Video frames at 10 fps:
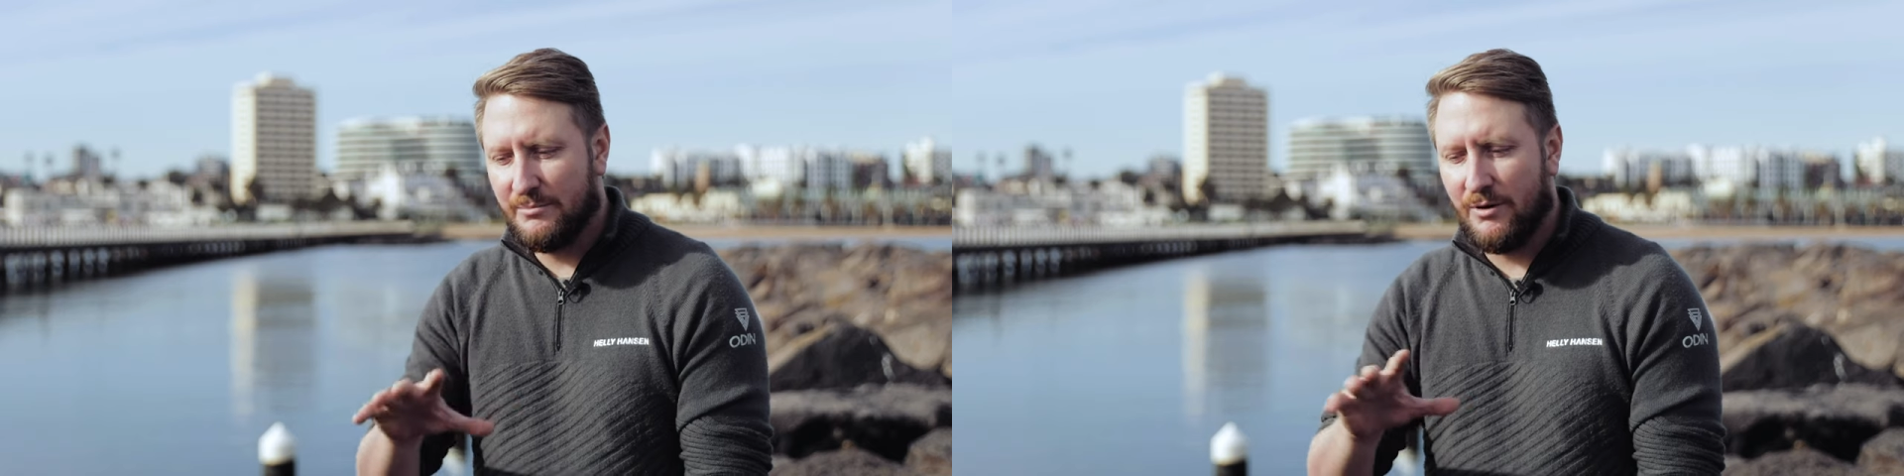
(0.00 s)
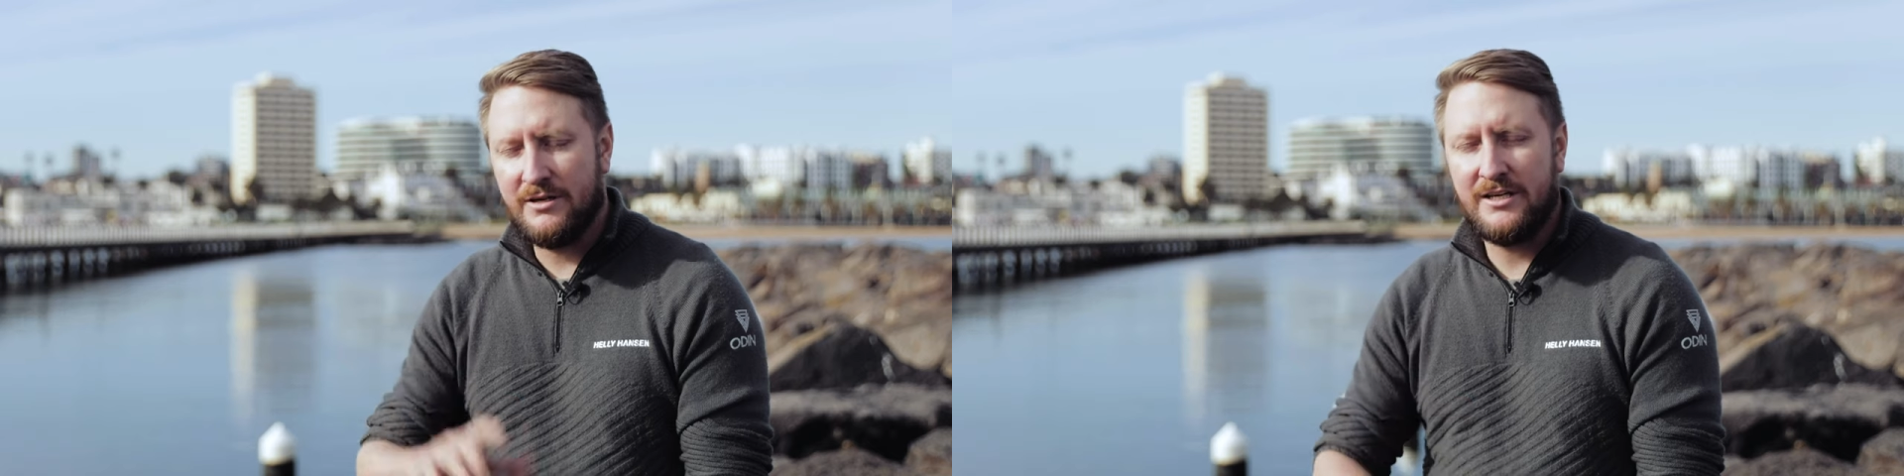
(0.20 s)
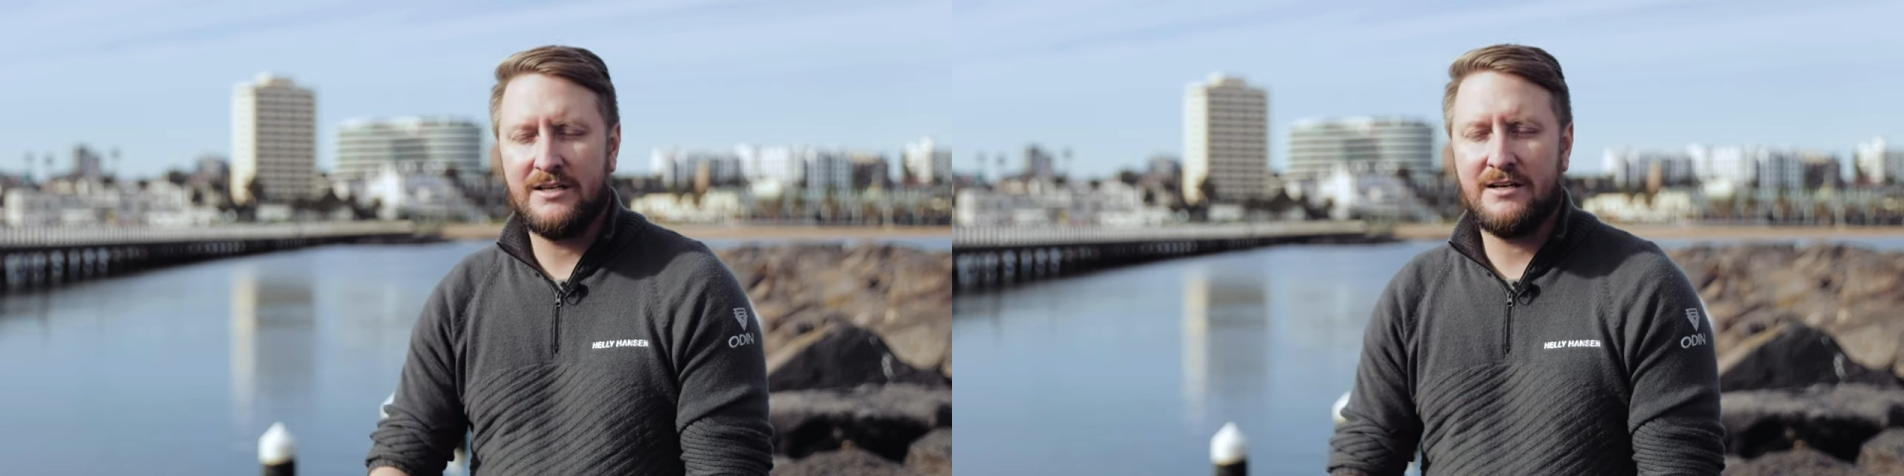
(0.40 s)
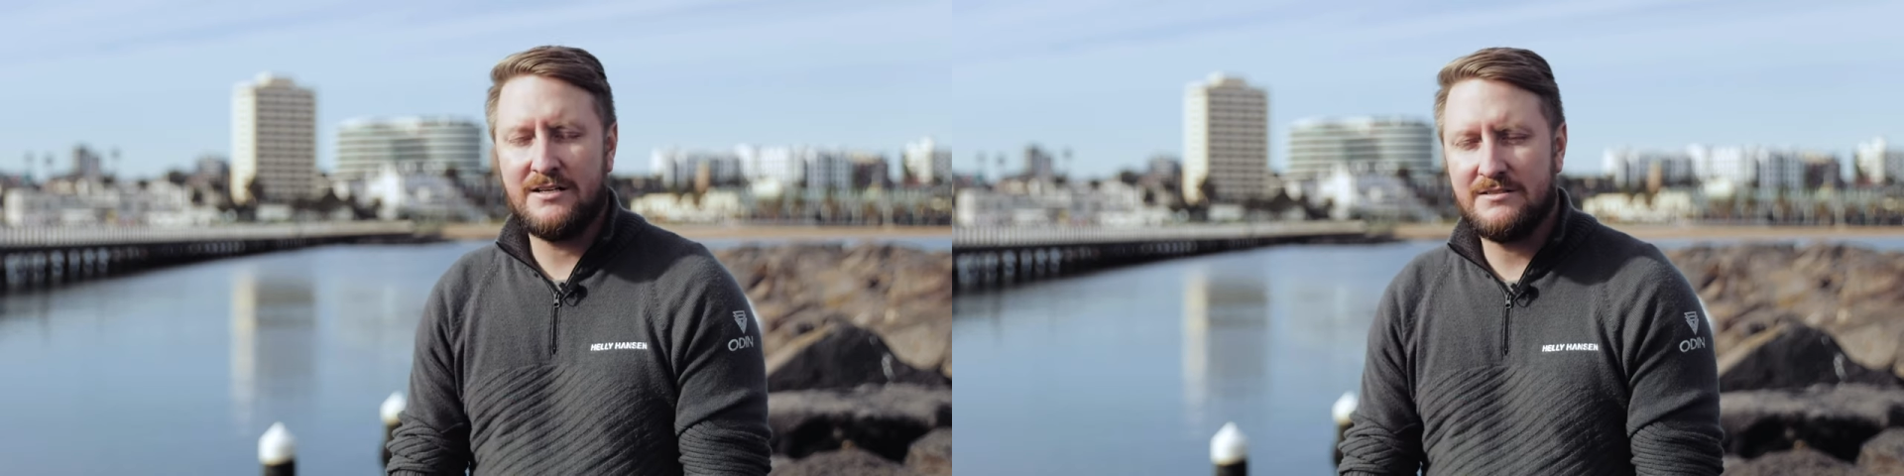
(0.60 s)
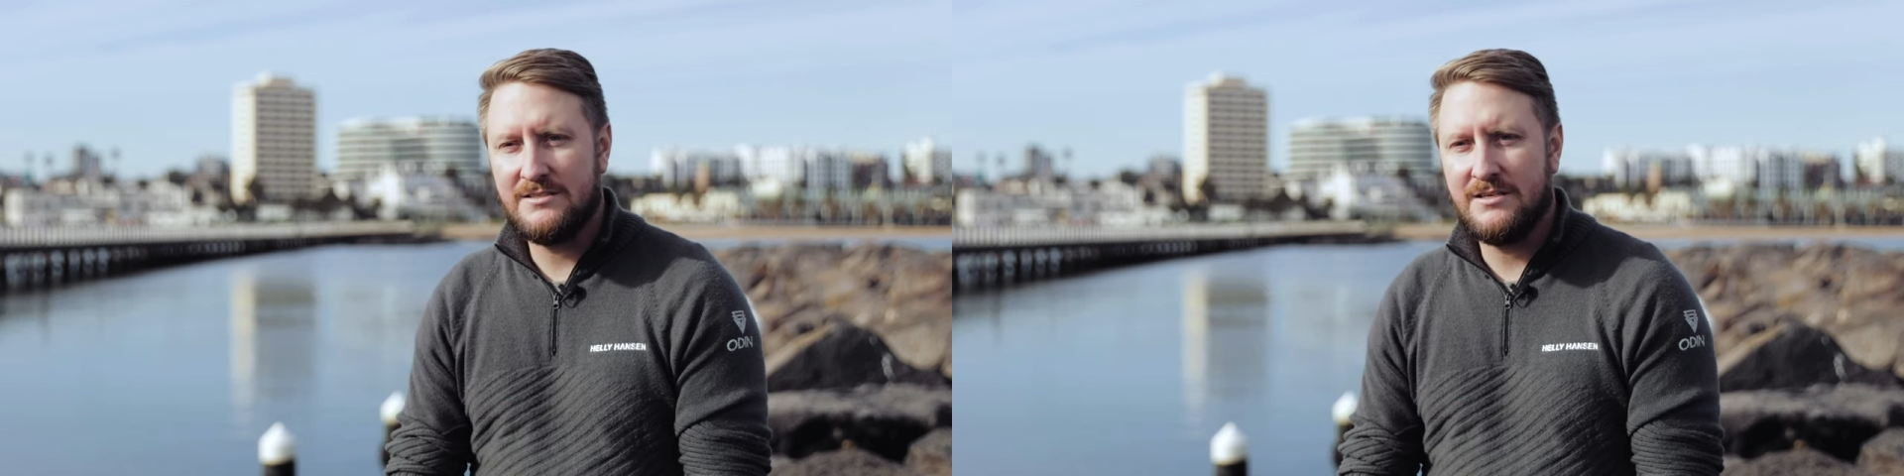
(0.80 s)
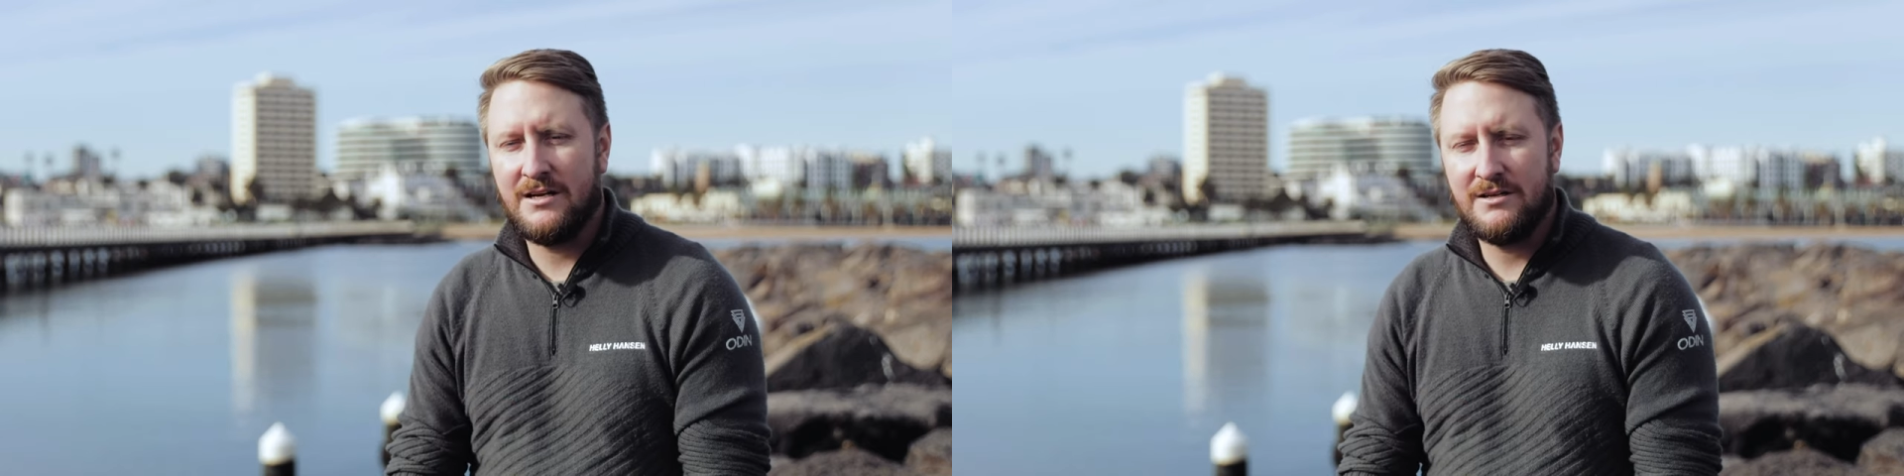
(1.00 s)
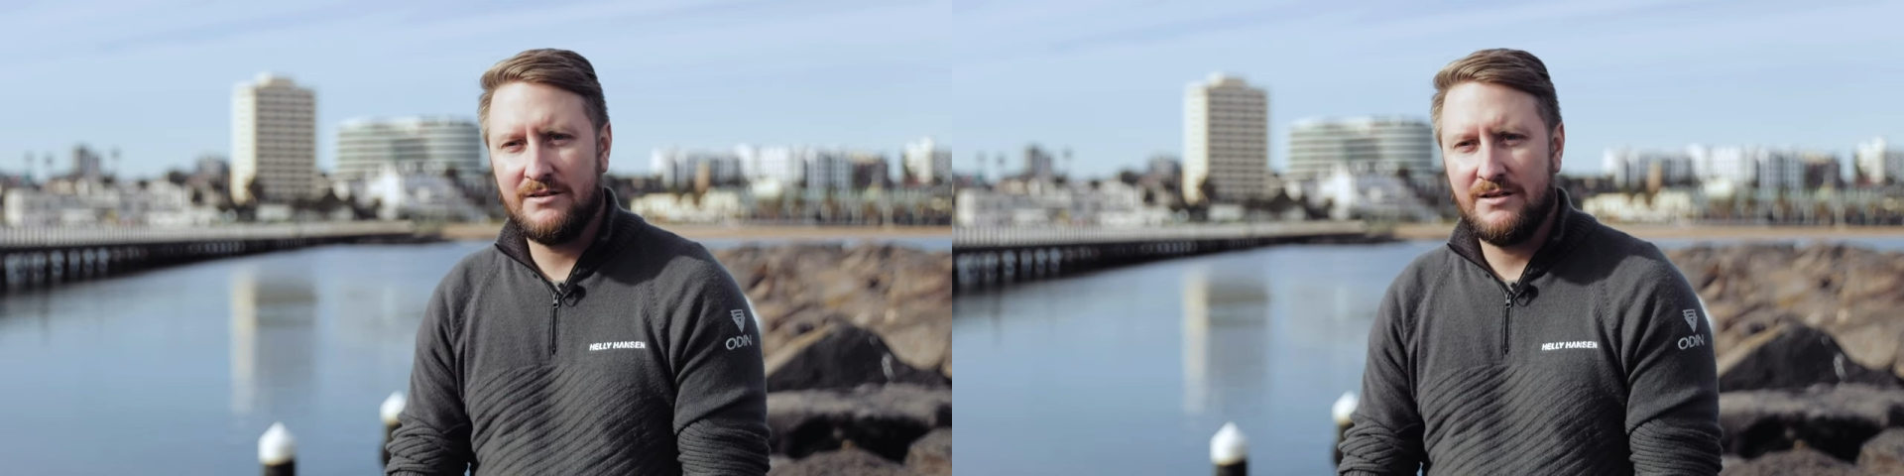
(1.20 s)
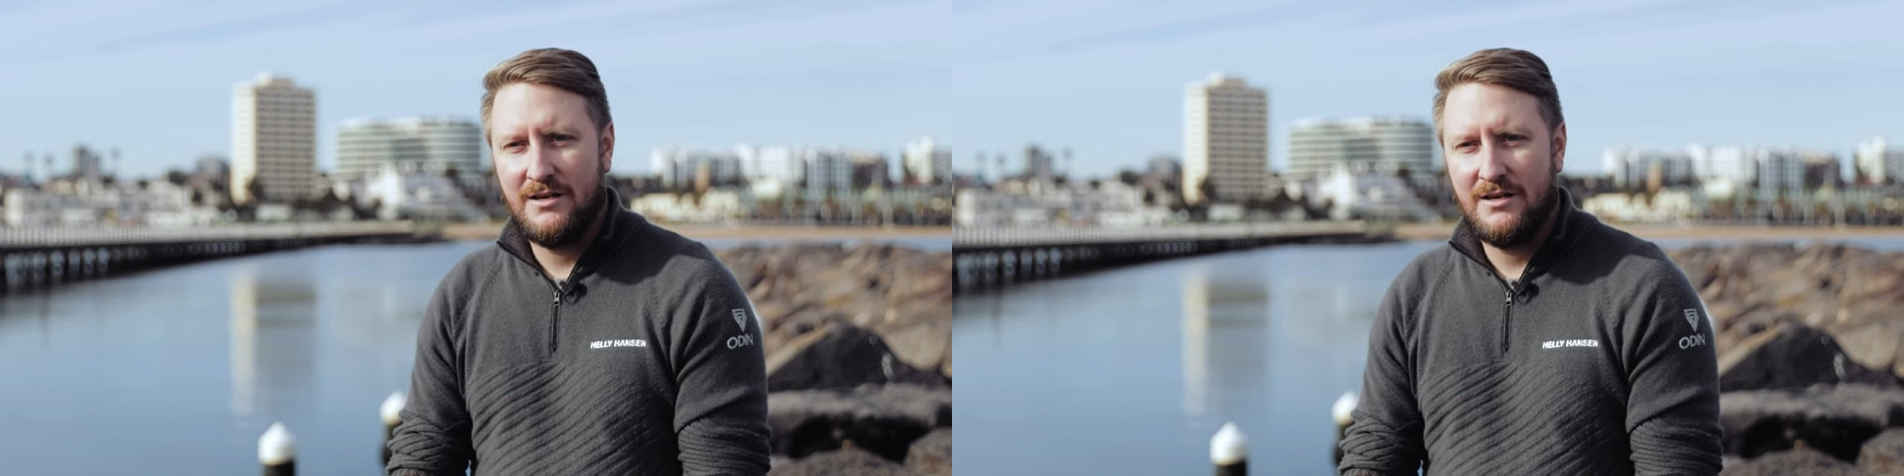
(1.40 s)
body and I, you know,